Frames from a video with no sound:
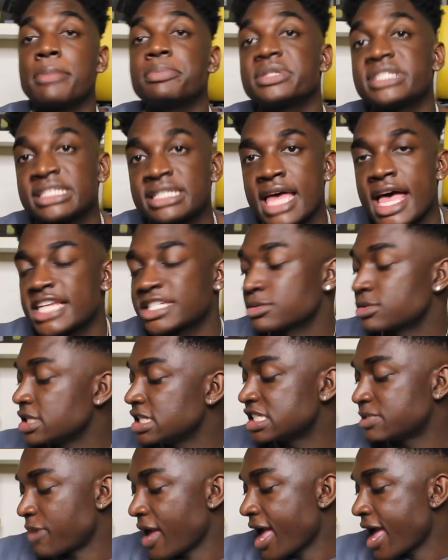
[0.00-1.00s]
obsessed with
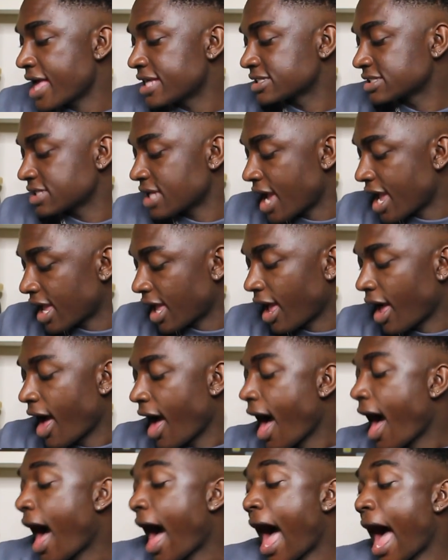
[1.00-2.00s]
these pants. Like,
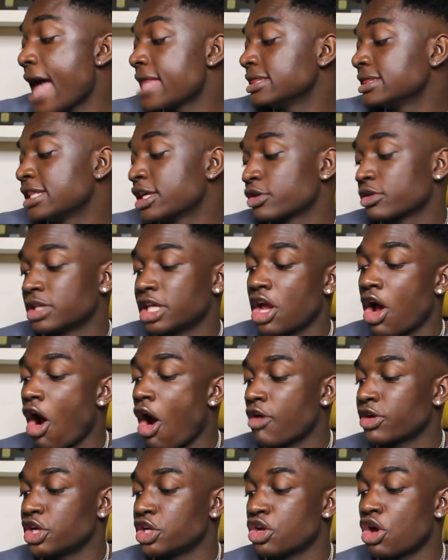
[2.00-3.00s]
I literally
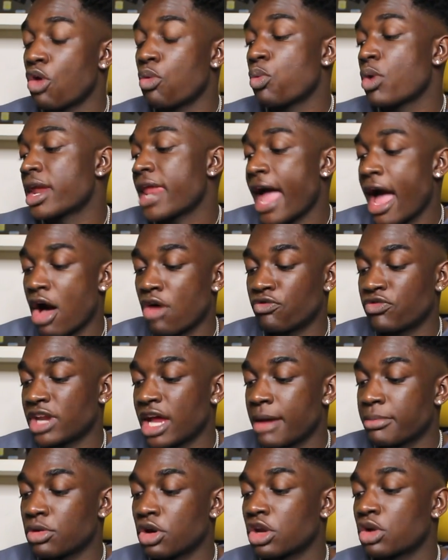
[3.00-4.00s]
already know what
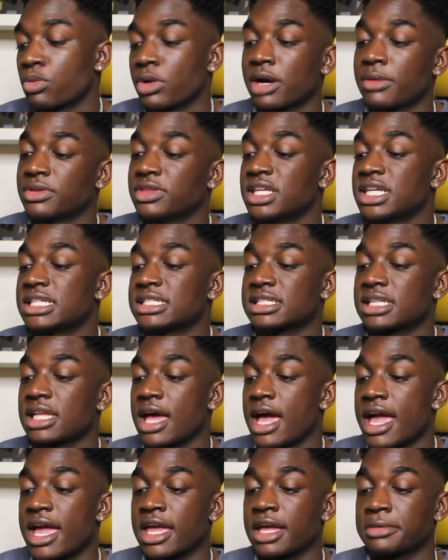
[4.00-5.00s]
outfit I'm gonna wear with this.
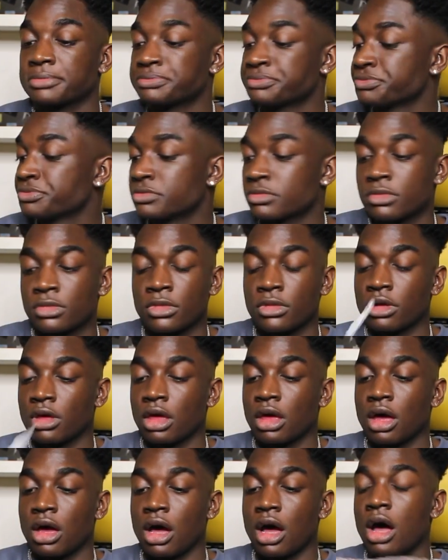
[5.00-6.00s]
Like,
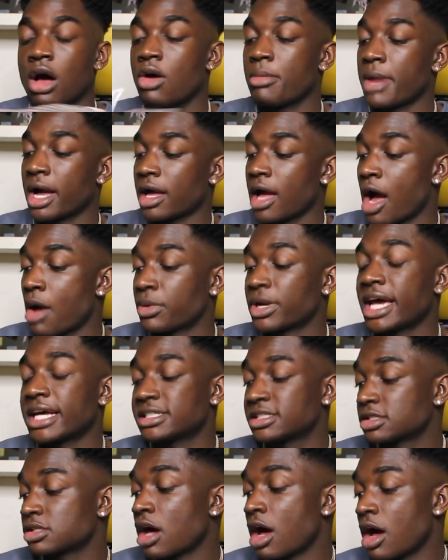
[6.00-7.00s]
oh my God, when I
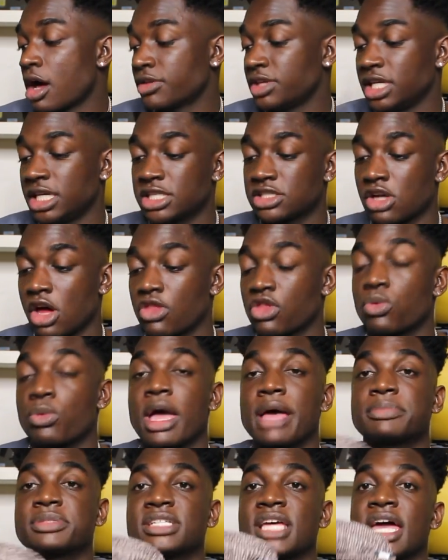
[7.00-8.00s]
saw these on the
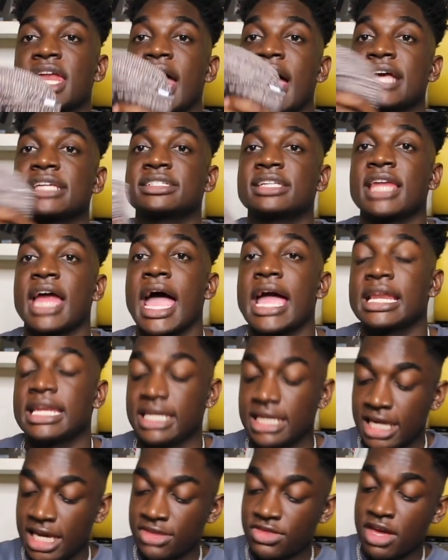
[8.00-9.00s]
website, I said, I
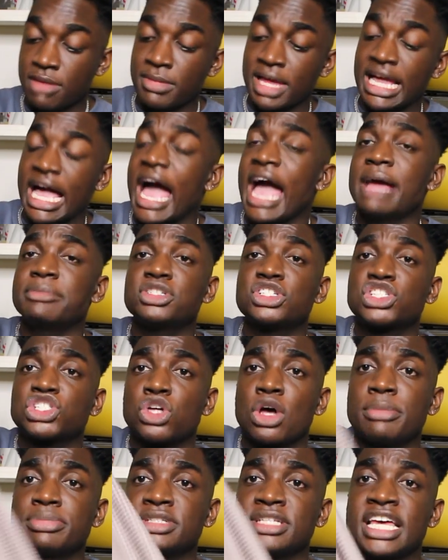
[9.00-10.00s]
need them. Like, I'm just
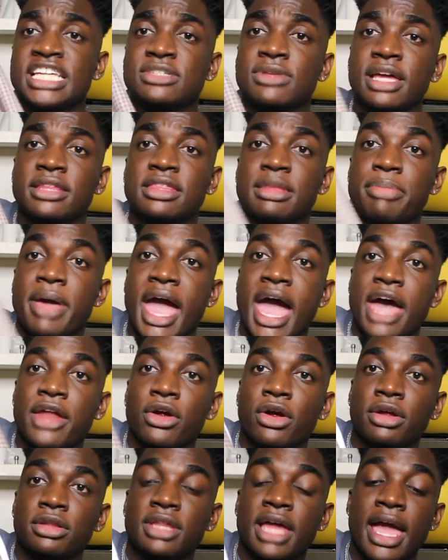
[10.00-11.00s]
so obsessed, like, the
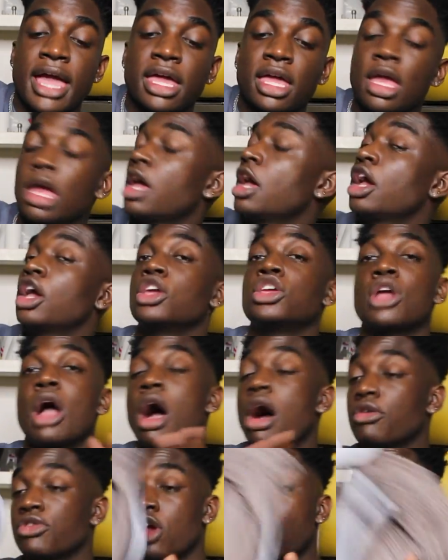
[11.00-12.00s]
pattern. Like,
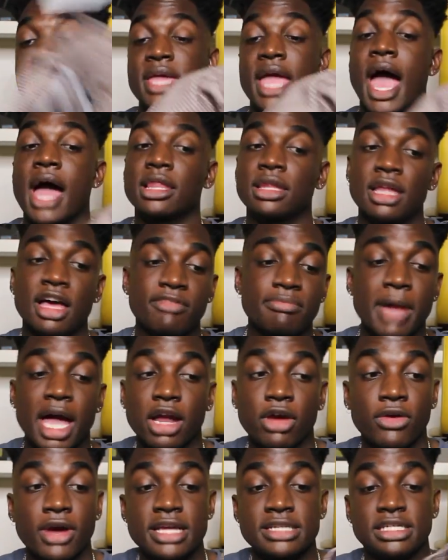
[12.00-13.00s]
y'all know me, I love my
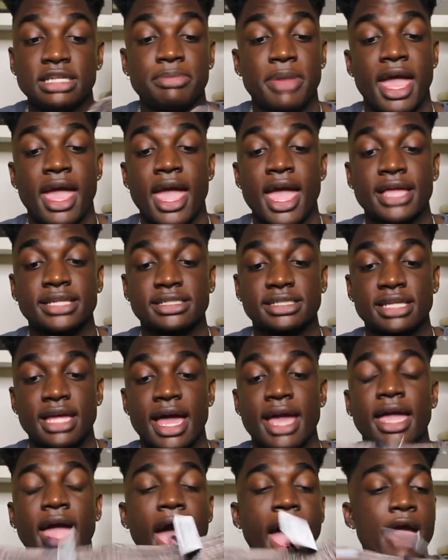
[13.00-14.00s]
crazy pants.
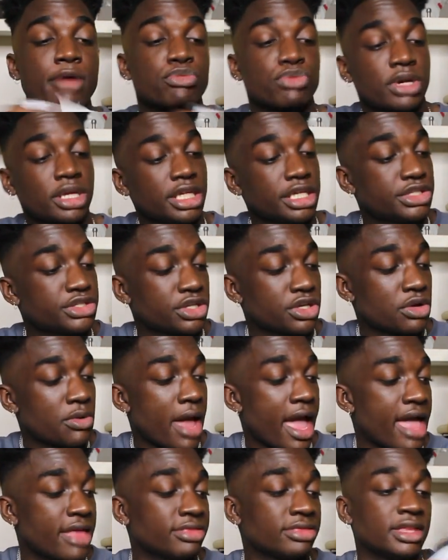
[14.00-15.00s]
Like, I really do.
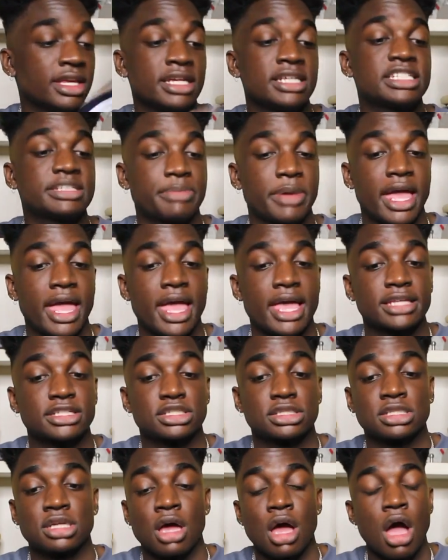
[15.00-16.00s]
And these
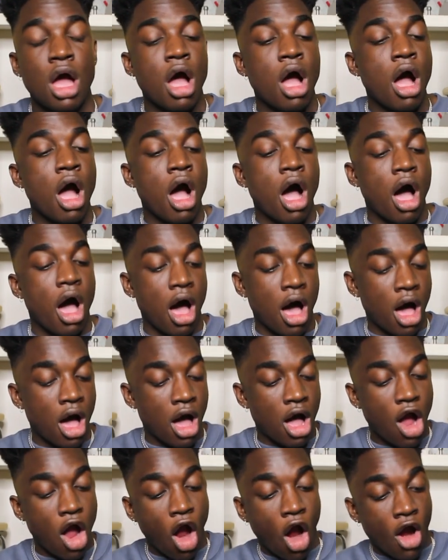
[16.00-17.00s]
pants
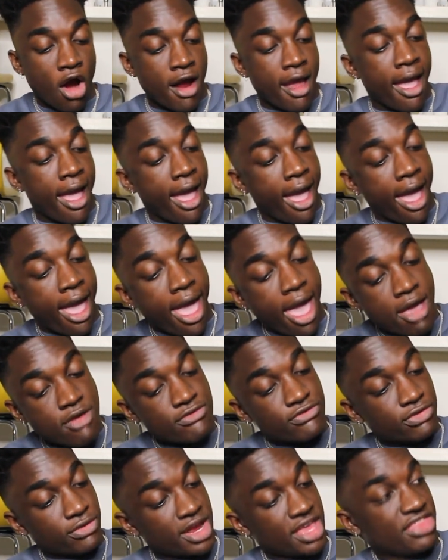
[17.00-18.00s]
are
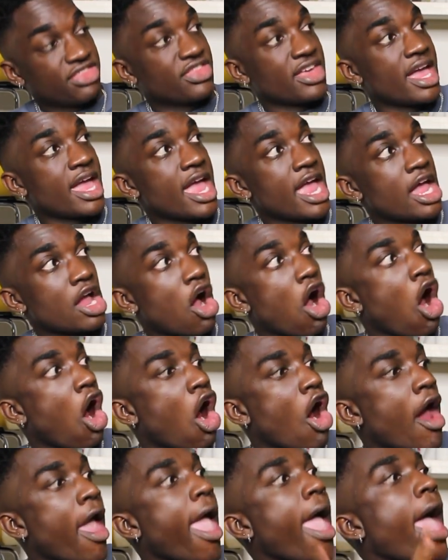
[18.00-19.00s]
everything,
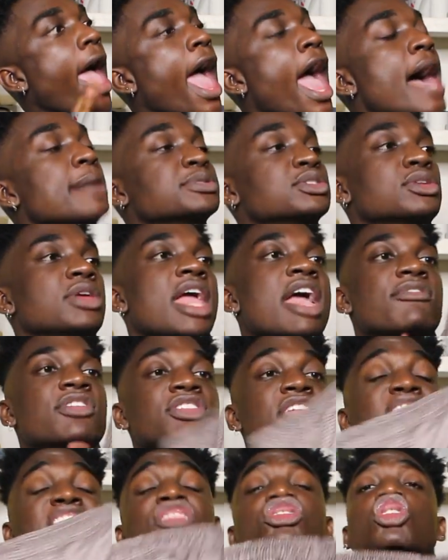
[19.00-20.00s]
are absolutely
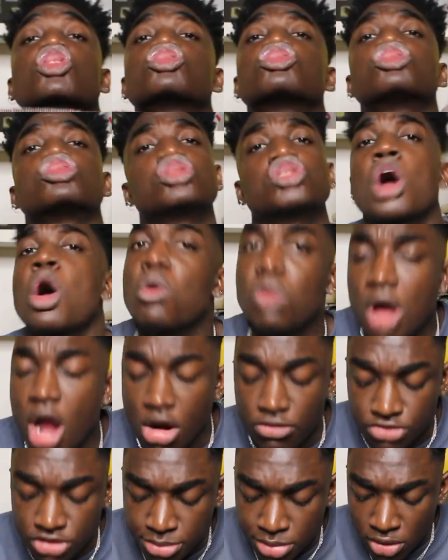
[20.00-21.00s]
everything. And they're so
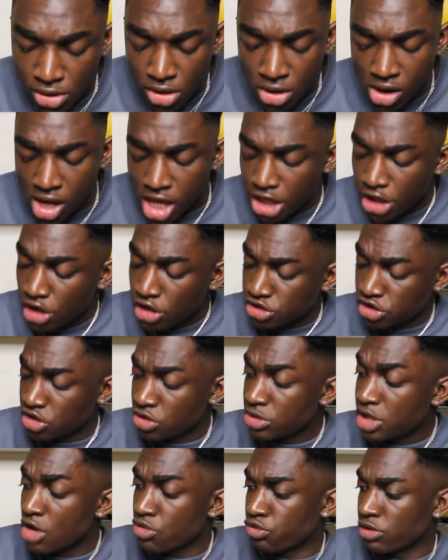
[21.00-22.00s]
comfortable. So
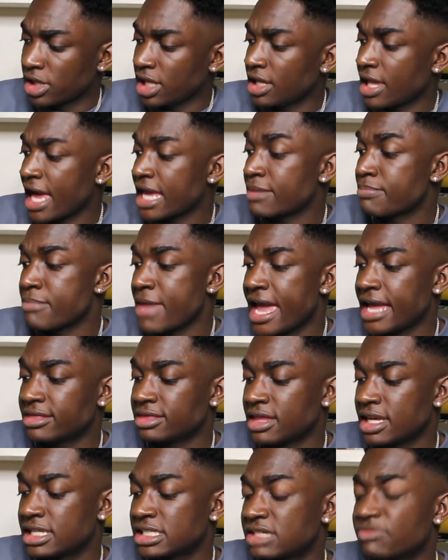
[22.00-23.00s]
you can really like
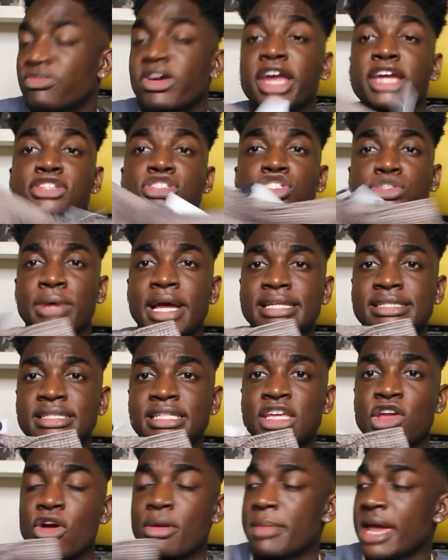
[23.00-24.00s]
make this very
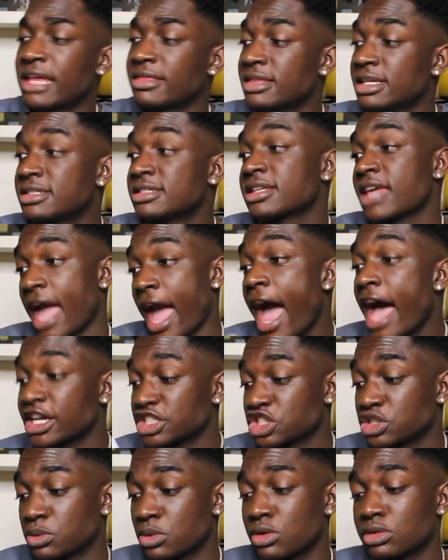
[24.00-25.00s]
dressy or make this
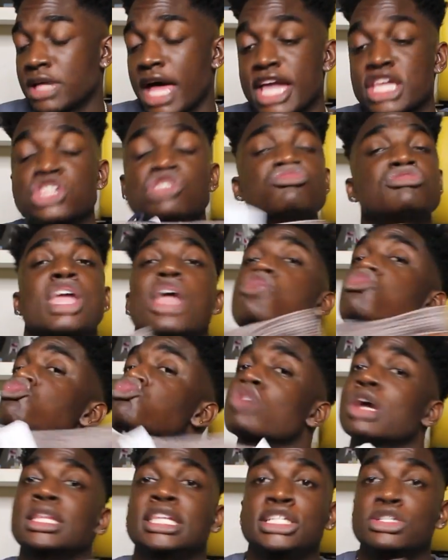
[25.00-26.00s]
casual. Like, you
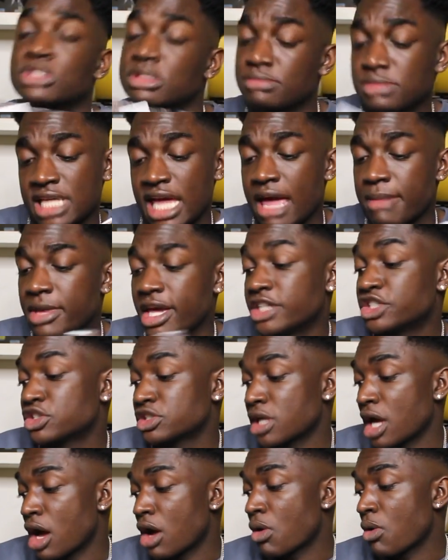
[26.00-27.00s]
can really do some damage.
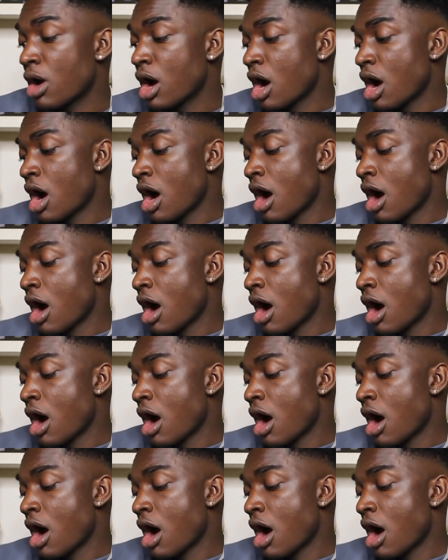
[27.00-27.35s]
So,